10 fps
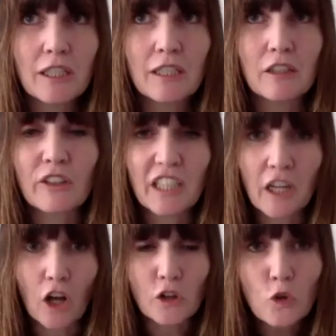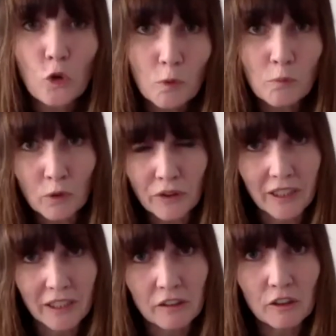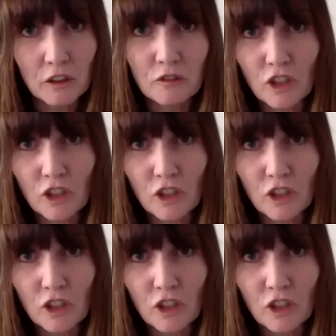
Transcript: looking at our normal morning of